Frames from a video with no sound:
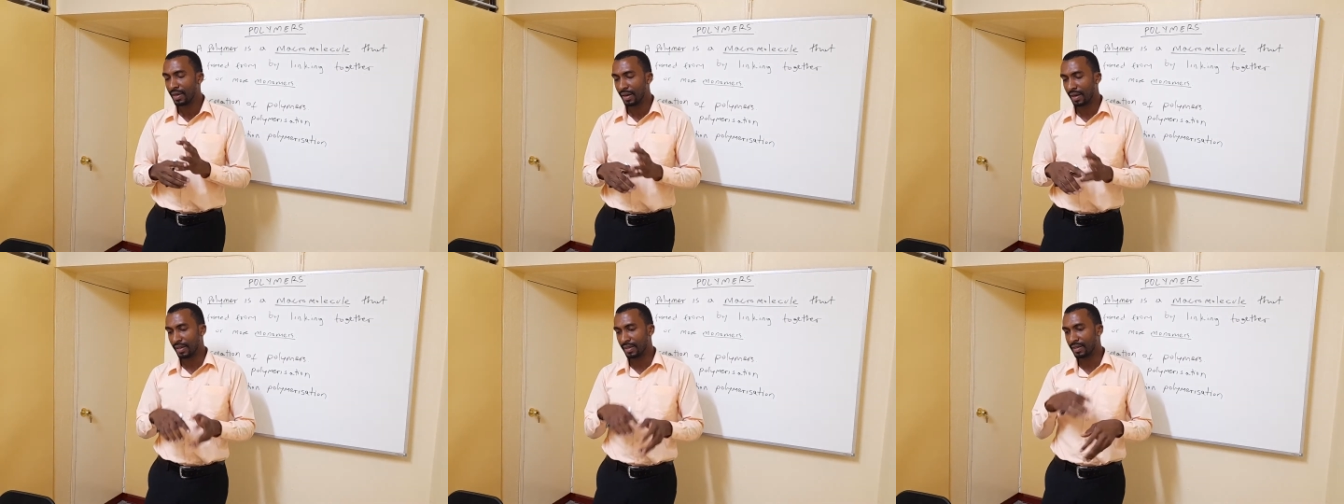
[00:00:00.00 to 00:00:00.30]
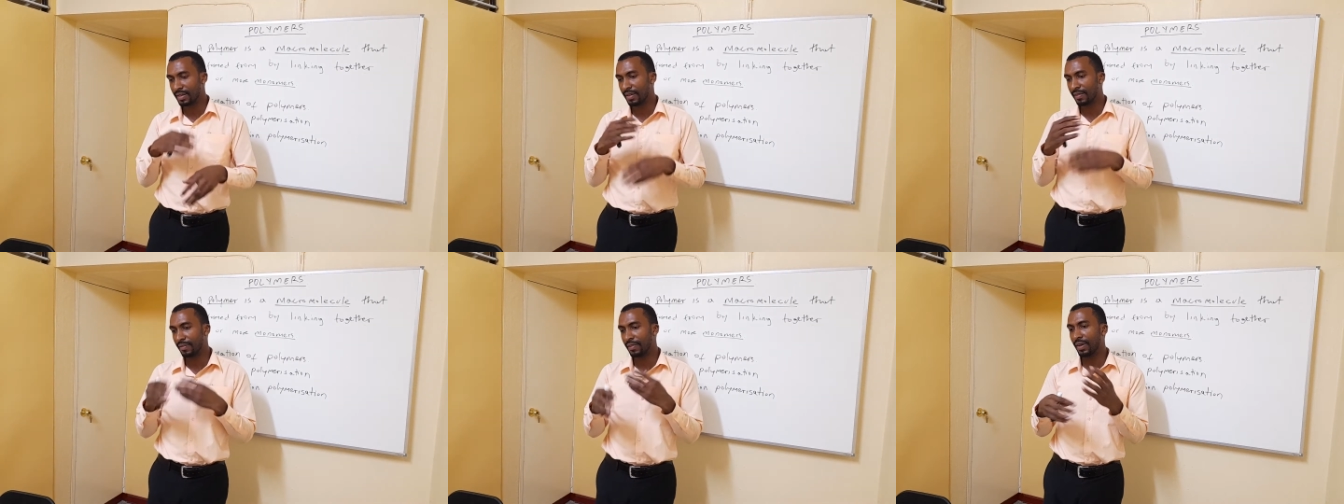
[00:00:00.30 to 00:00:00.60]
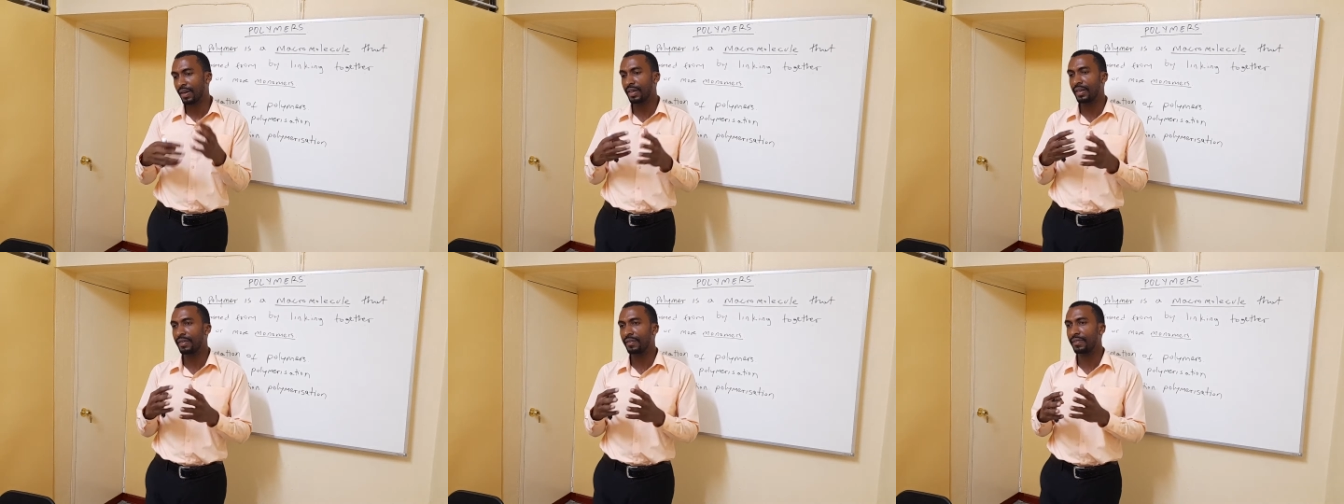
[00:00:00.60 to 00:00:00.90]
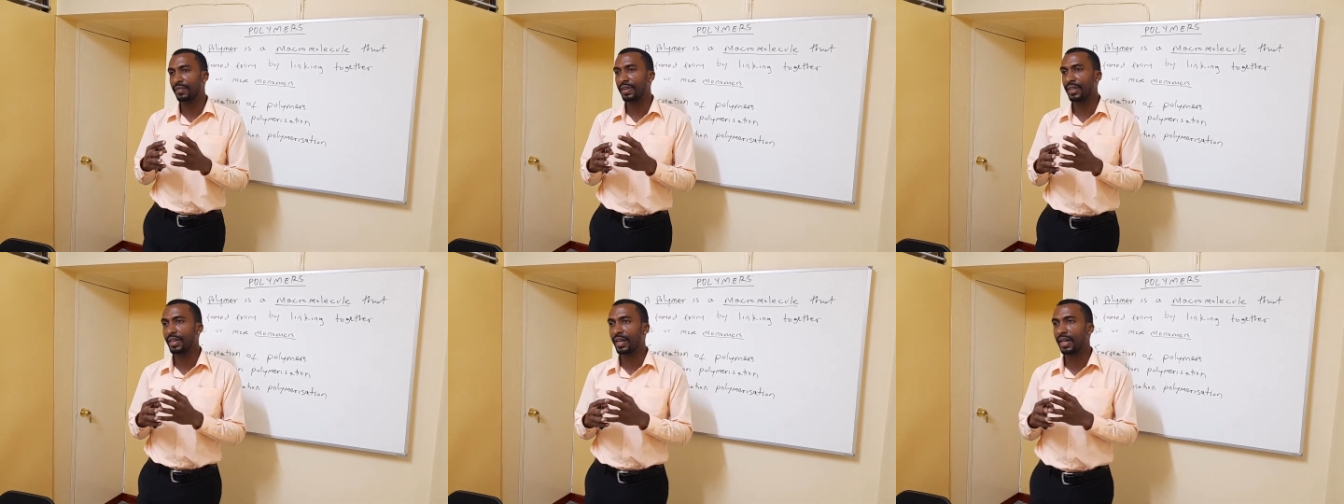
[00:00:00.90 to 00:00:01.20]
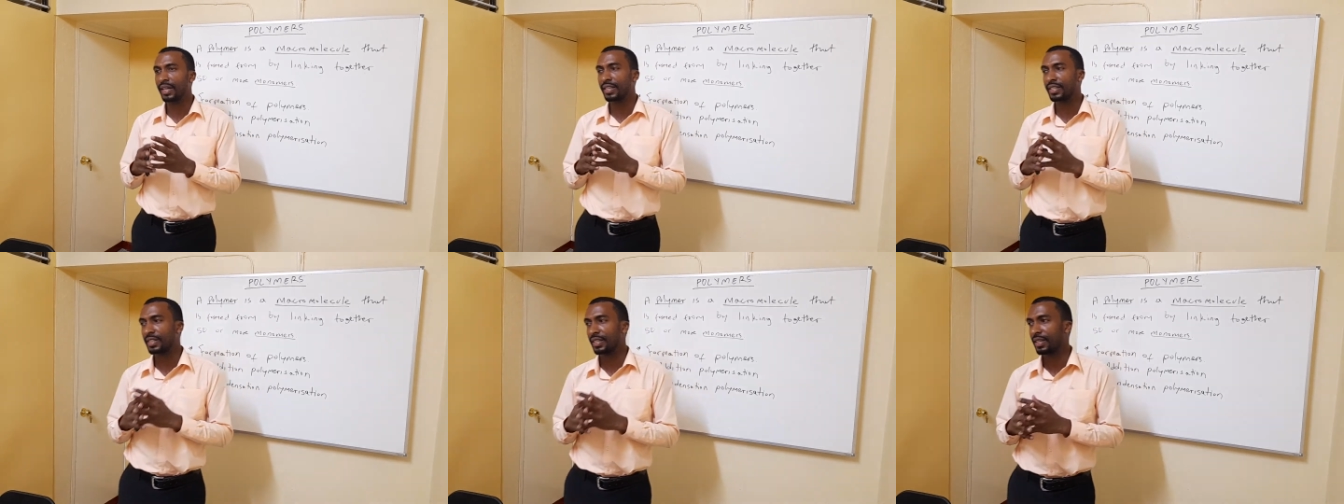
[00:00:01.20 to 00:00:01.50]
And several different
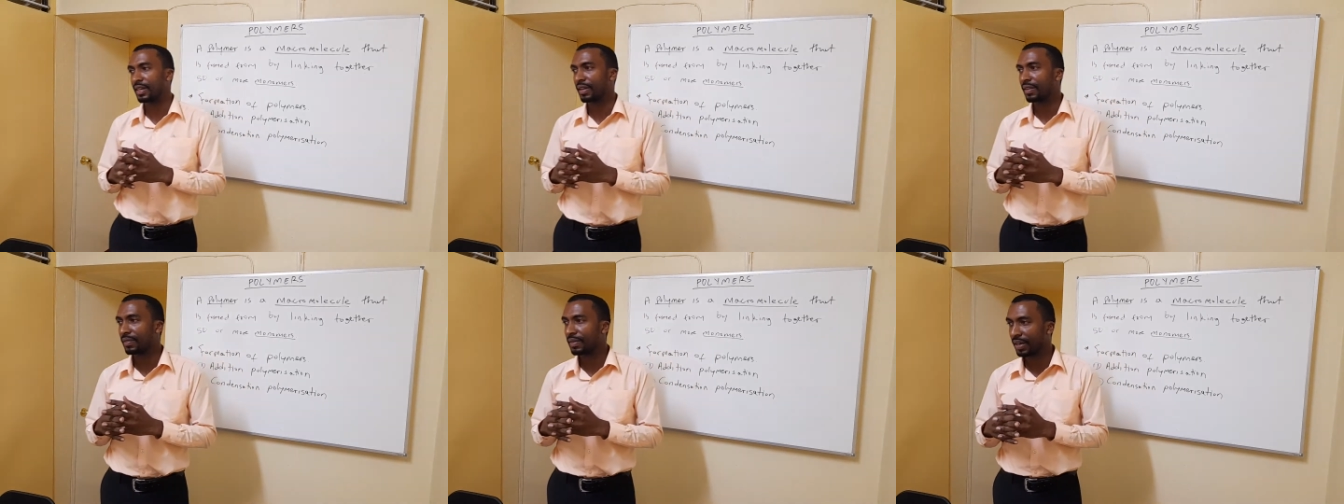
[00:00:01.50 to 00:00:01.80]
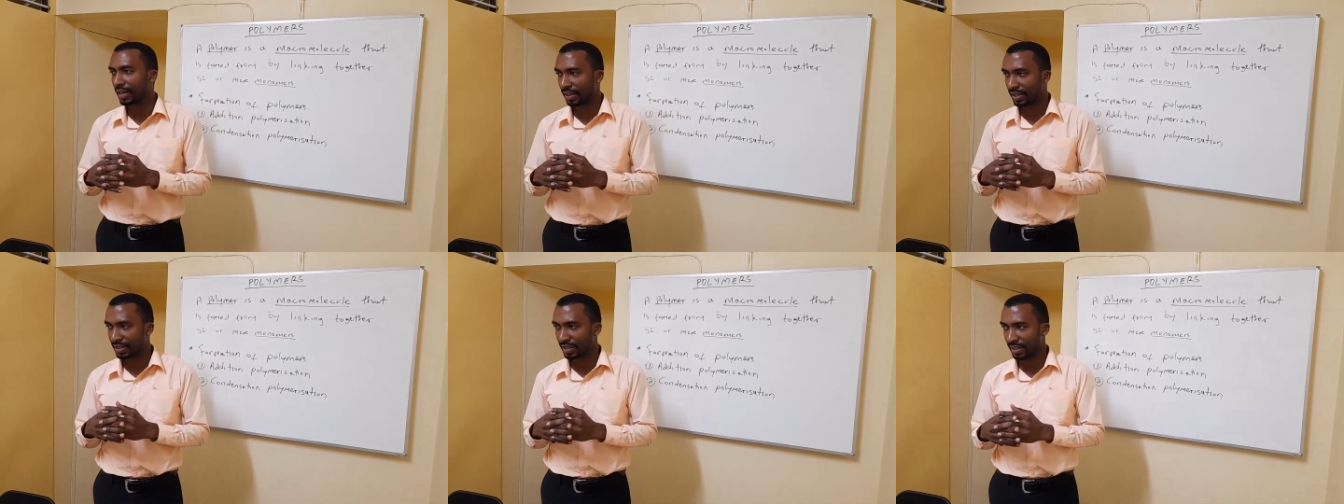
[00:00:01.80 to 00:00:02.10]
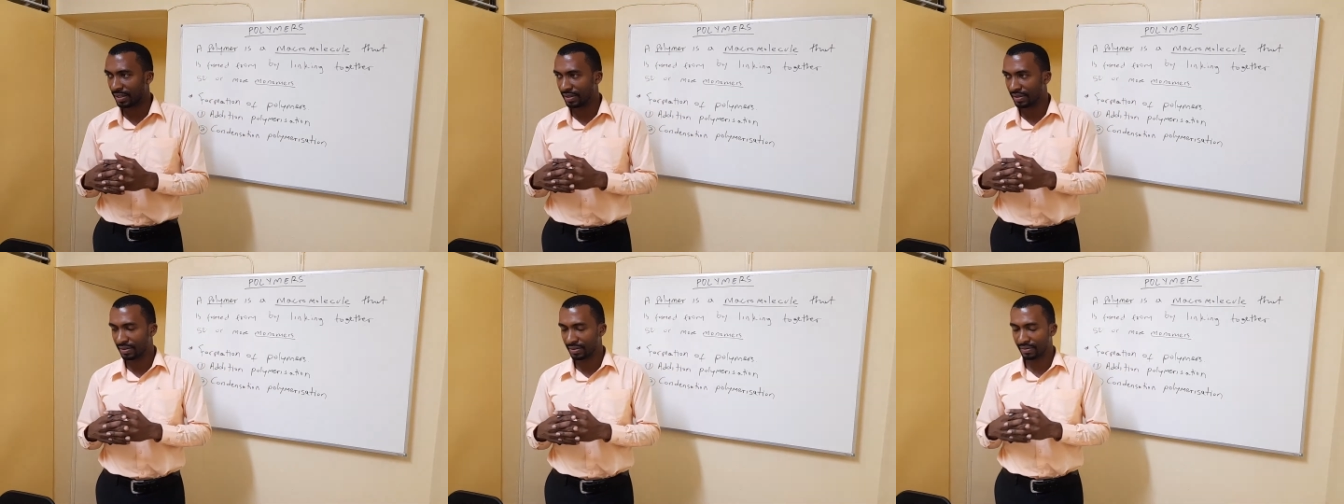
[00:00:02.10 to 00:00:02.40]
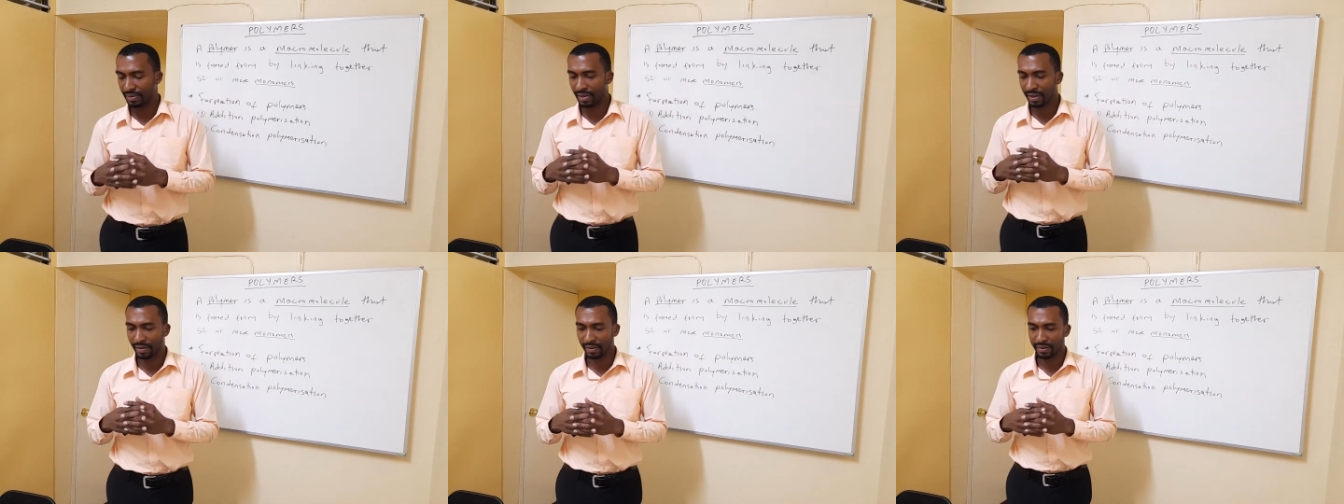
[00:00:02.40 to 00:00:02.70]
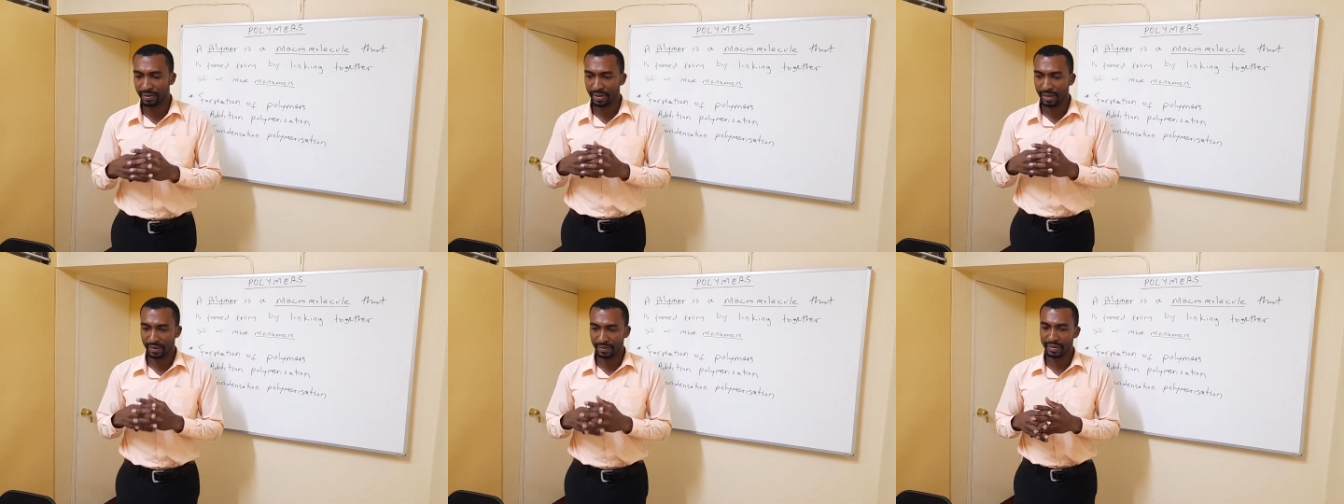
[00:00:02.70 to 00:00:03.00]
additional reactions
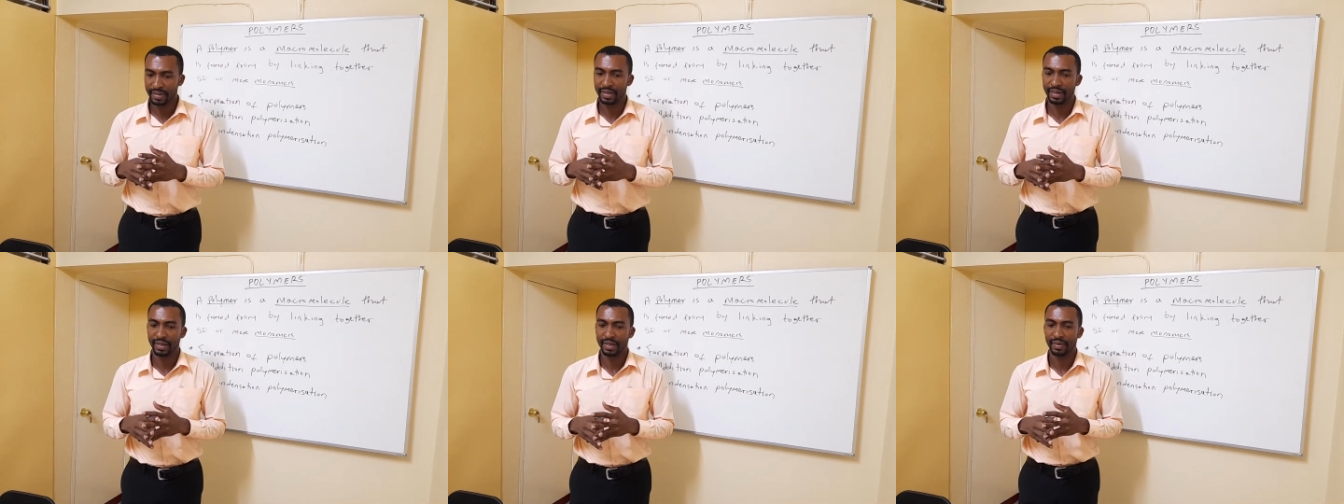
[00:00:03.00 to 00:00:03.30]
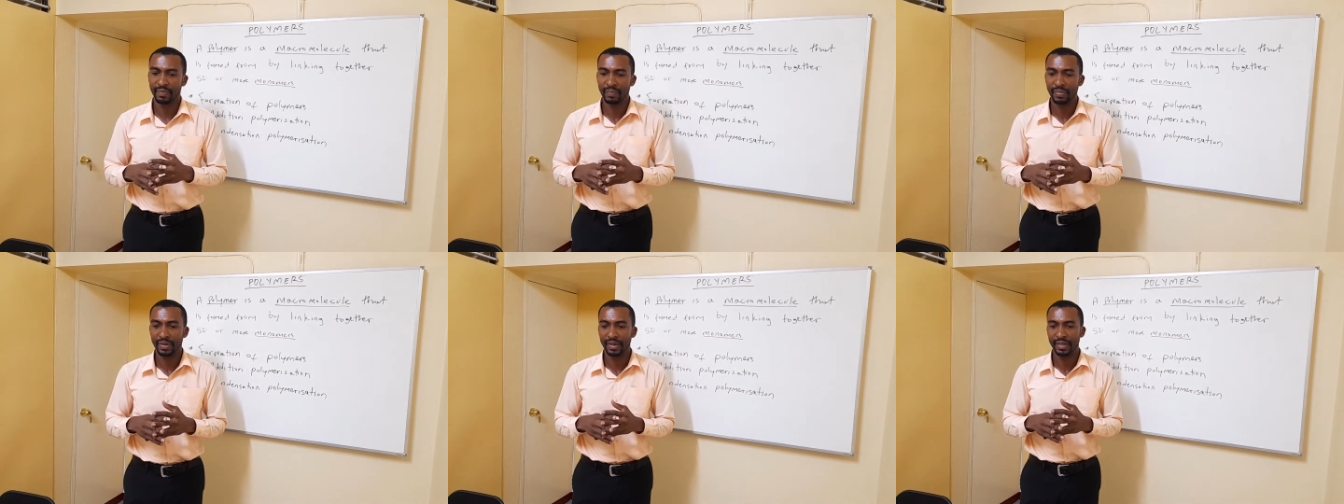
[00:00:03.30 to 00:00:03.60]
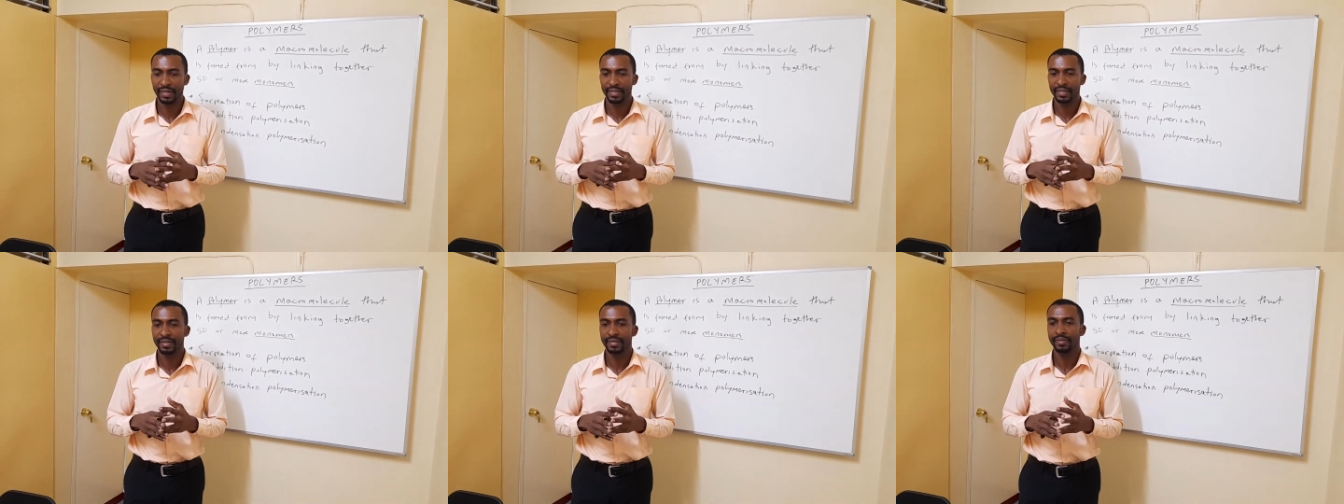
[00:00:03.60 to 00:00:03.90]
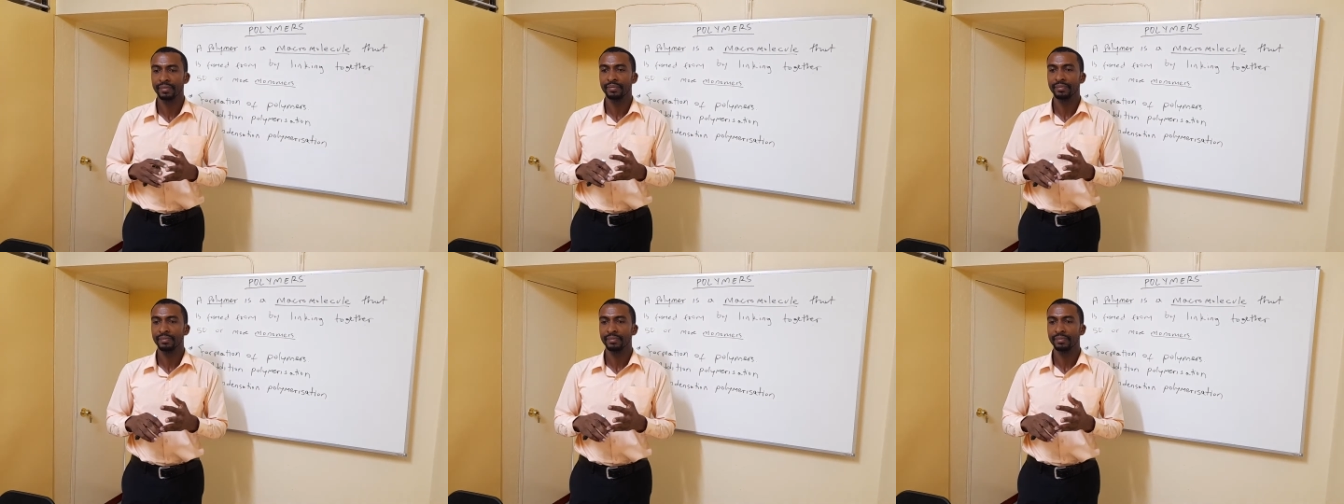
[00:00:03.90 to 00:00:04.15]
that could have taken place.